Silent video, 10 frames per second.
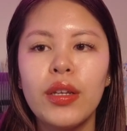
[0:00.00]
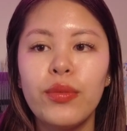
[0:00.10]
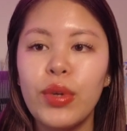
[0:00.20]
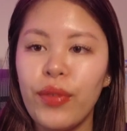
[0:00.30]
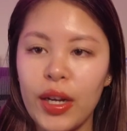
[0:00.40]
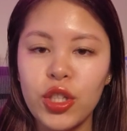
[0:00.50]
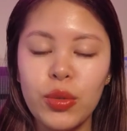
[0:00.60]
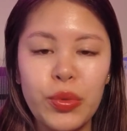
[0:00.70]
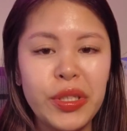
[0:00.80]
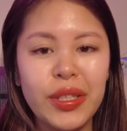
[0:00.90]
we've actually
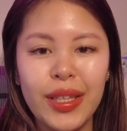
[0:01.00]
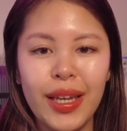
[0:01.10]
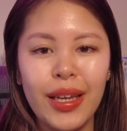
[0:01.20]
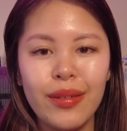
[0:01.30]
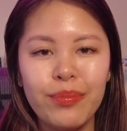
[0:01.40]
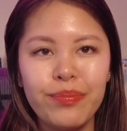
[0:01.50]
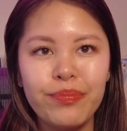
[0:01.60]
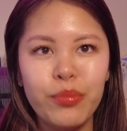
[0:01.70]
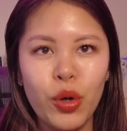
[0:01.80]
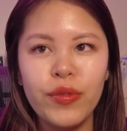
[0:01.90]
recently
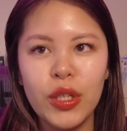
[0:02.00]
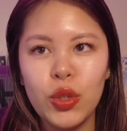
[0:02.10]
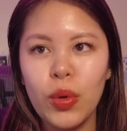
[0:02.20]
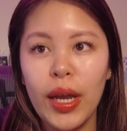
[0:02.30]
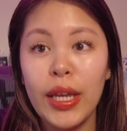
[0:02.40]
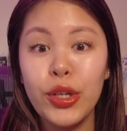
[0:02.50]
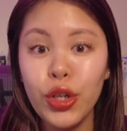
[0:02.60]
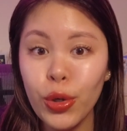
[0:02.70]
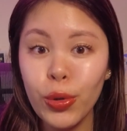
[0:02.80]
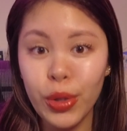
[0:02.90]
moved into a
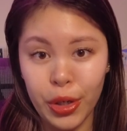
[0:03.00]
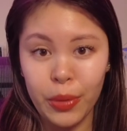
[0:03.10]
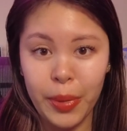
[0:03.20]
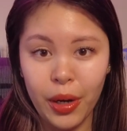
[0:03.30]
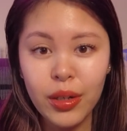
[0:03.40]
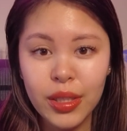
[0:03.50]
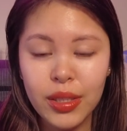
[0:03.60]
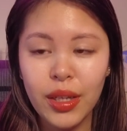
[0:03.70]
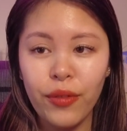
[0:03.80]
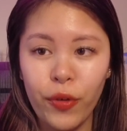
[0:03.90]
new litter
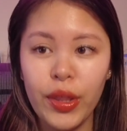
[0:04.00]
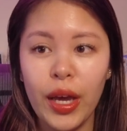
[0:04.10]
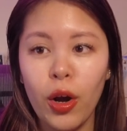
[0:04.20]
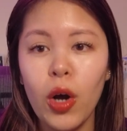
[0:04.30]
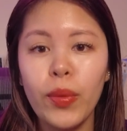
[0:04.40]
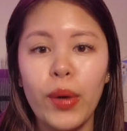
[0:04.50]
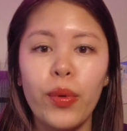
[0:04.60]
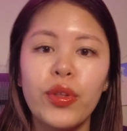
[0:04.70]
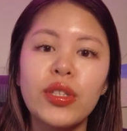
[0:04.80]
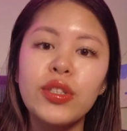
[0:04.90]
box for that hallway
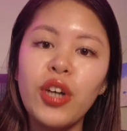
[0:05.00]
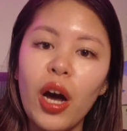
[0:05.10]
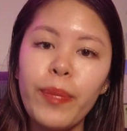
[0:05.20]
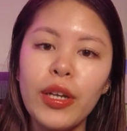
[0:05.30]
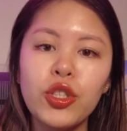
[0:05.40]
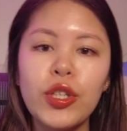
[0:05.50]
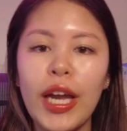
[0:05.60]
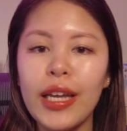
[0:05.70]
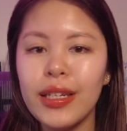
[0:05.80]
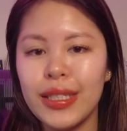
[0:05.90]
where there's a top entry
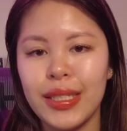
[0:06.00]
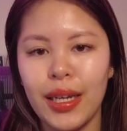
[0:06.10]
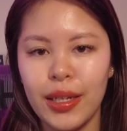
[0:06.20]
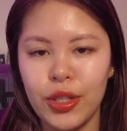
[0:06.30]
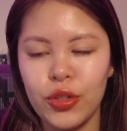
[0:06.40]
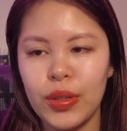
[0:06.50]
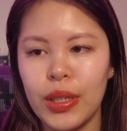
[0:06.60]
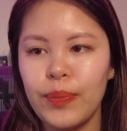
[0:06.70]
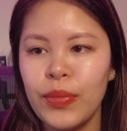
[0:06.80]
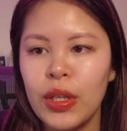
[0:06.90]
and a side entry.
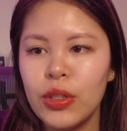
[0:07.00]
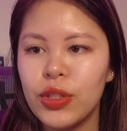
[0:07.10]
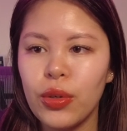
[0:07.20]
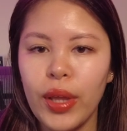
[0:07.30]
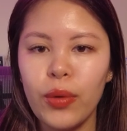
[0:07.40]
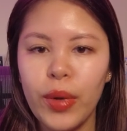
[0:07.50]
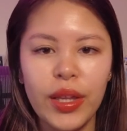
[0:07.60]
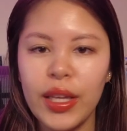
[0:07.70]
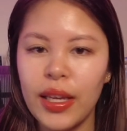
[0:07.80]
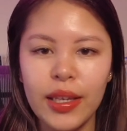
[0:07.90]
So that way
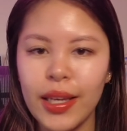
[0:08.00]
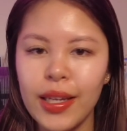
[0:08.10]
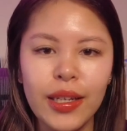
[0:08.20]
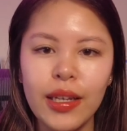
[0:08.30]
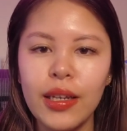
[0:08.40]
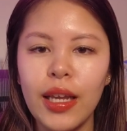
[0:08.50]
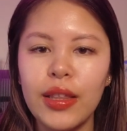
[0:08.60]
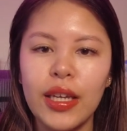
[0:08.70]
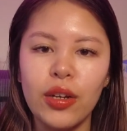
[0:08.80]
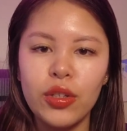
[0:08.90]
they can kick it in
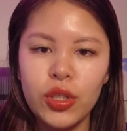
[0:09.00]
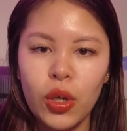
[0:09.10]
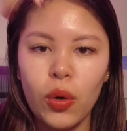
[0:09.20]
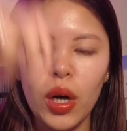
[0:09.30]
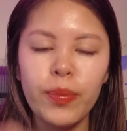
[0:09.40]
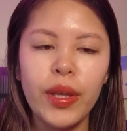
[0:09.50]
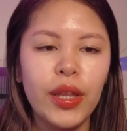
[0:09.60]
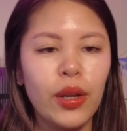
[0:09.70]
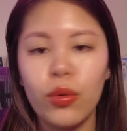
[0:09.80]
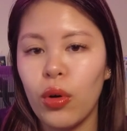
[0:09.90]
and they can also go up,
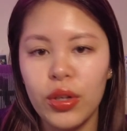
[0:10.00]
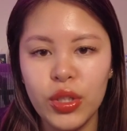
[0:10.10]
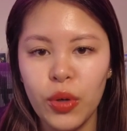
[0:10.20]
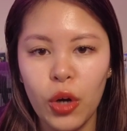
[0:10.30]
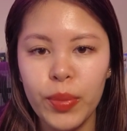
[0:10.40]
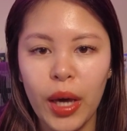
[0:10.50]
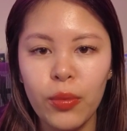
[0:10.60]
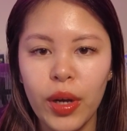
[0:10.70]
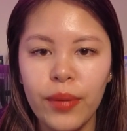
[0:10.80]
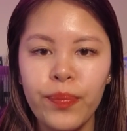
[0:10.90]
and then it will also help that
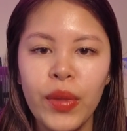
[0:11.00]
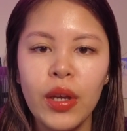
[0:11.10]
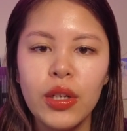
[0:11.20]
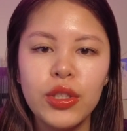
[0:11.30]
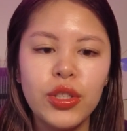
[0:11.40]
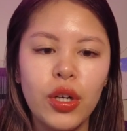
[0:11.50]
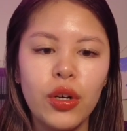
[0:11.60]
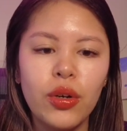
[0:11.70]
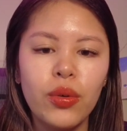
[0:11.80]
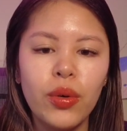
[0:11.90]
way.
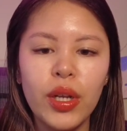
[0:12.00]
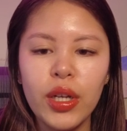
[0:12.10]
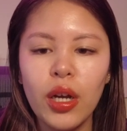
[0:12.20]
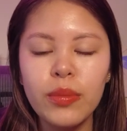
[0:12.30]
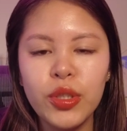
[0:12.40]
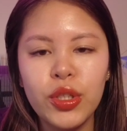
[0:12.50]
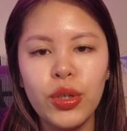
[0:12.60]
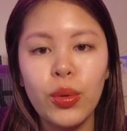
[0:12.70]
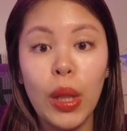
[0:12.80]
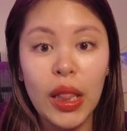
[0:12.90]
So when it comes
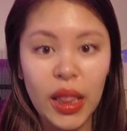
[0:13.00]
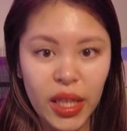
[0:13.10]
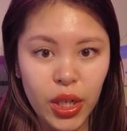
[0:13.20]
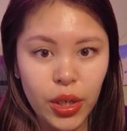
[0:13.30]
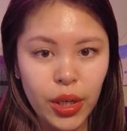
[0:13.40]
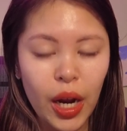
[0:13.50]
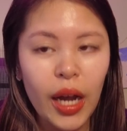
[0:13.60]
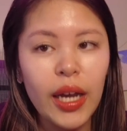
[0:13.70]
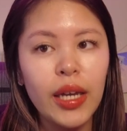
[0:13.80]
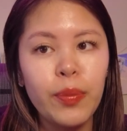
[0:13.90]
to litter,
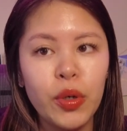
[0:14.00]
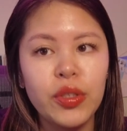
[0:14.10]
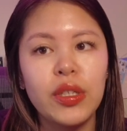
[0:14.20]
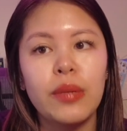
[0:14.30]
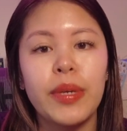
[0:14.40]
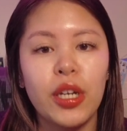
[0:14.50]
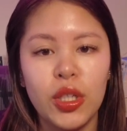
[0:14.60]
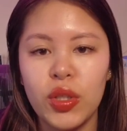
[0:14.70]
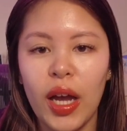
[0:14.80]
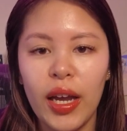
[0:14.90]
I personally,
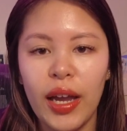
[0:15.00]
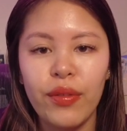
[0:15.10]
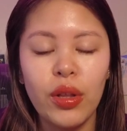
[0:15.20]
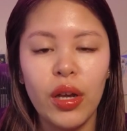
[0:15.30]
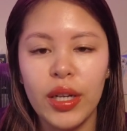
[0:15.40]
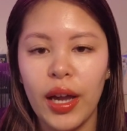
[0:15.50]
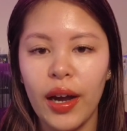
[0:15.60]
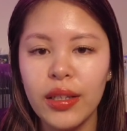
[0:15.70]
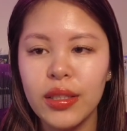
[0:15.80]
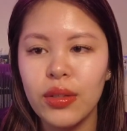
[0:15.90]
because I have a lot of
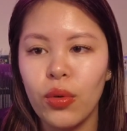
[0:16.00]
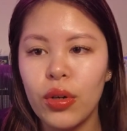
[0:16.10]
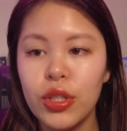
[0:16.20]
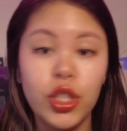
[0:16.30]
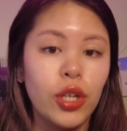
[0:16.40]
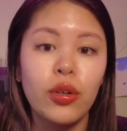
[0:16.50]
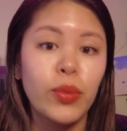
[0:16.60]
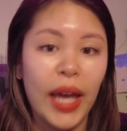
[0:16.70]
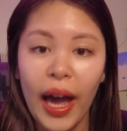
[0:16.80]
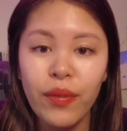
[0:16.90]
cats, or in general
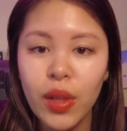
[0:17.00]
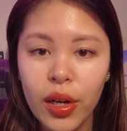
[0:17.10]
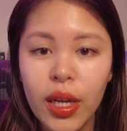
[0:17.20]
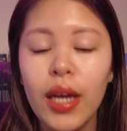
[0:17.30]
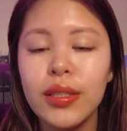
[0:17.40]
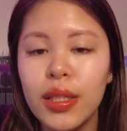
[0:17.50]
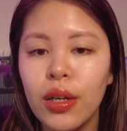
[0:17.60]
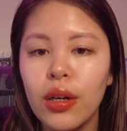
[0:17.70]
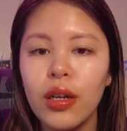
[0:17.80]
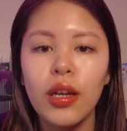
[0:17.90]
we have a lot of cats
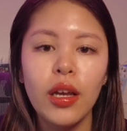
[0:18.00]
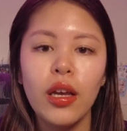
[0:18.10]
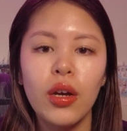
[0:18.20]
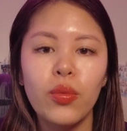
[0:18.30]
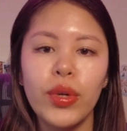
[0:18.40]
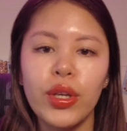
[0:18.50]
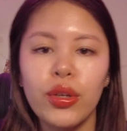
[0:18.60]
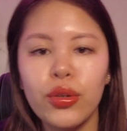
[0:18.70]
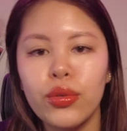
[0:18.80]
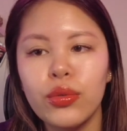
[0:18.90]
here, we
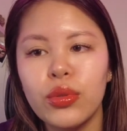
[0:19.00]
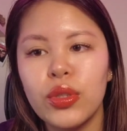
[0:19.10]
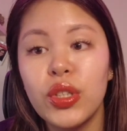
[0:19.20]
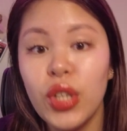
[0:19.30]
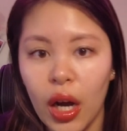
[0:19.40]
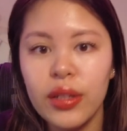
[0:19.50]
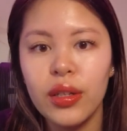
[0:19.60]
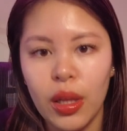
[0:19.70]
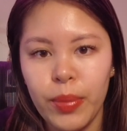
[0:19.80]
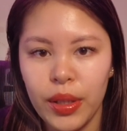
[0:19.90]
use
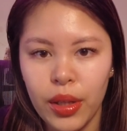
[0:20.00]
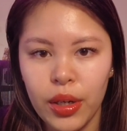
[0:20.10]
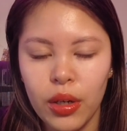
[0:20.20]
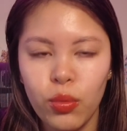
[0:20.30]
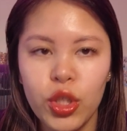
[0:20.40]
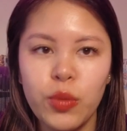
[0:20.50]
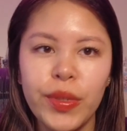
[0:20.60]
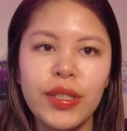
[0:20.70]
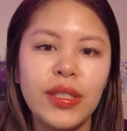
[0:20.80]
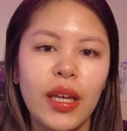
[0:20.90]
non-clumping litter, which
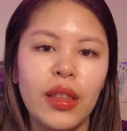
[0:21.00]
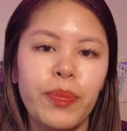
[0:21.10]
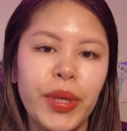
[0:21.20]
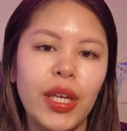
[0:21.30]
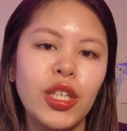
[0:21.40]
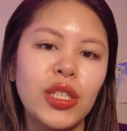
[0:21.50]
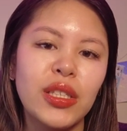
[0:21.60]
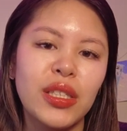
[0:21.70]
means that the pee just